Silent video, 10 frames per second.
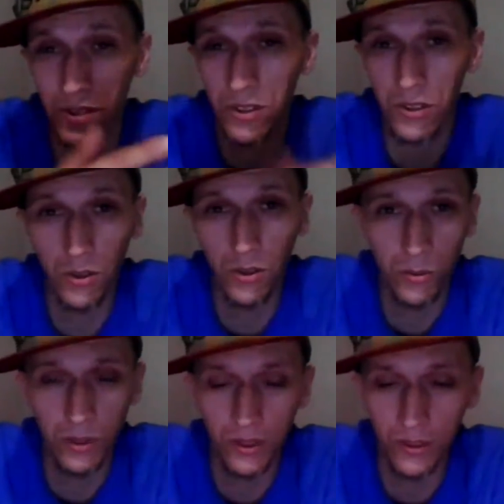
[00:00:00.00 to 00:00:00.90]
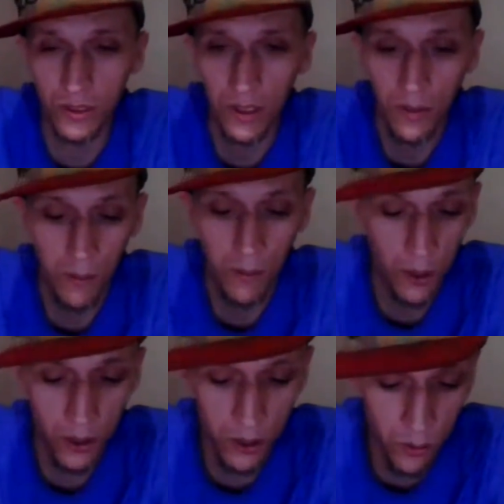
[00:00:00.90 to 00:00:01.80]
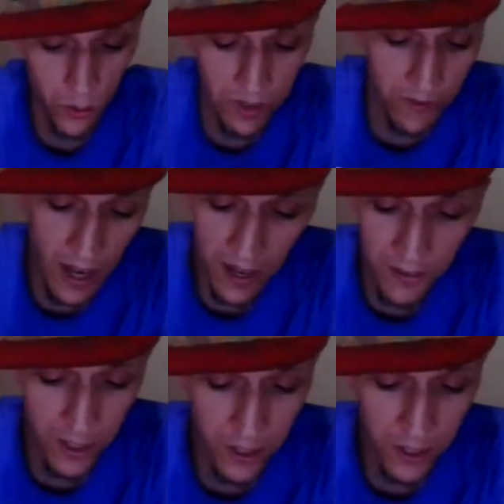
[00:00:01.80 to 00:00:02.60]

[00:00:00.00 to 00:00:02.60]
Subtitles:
a girl who was murdered 25